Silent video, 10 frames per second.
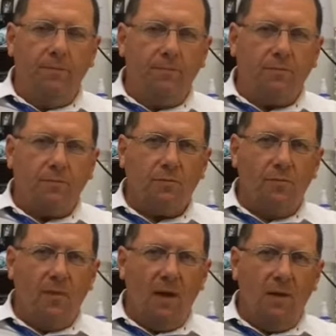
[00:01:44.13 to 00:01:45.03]
does it
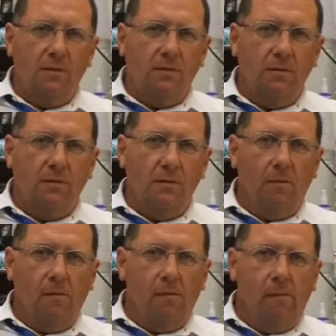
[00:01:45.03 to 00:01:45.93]
represent any
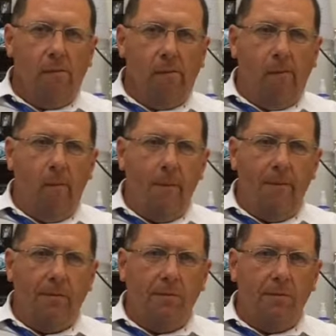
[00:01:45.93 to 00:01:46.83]
kind of at
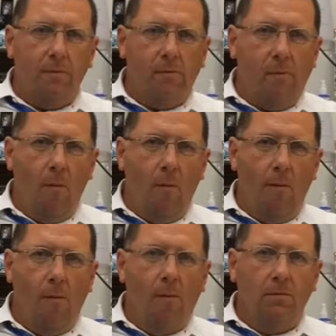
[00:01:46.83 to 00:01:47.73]
least early on
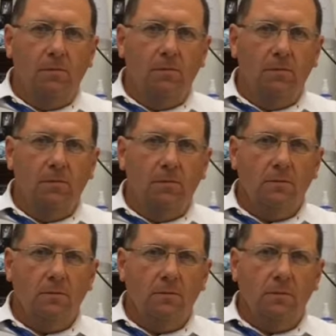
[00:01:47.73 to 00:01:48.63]
maybe a